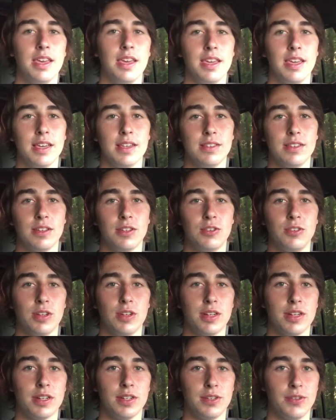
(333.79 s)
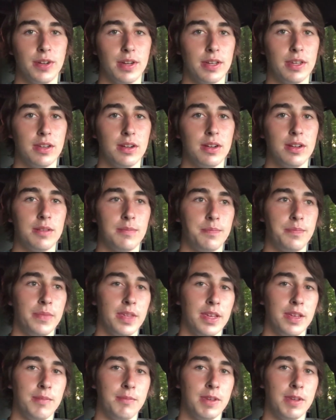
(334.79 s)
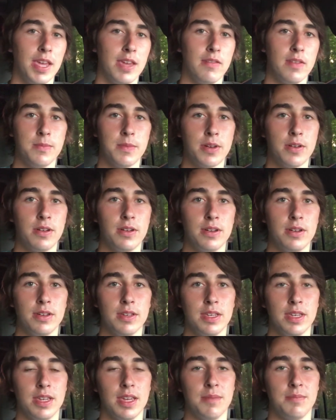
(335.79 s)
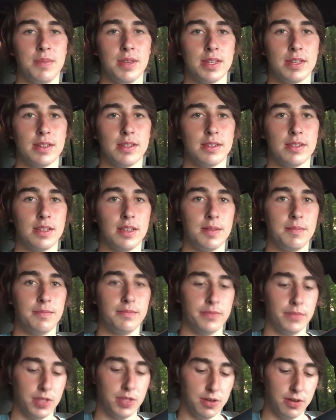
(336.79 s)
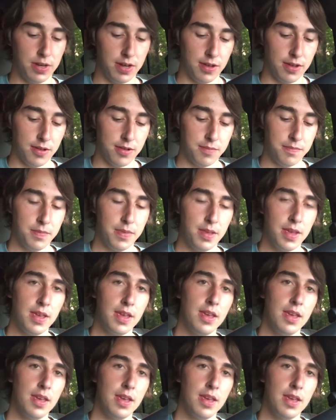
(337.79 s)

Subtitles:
He has a truck and a trailer, and we gave him a call. He came, picked us up, towed it home,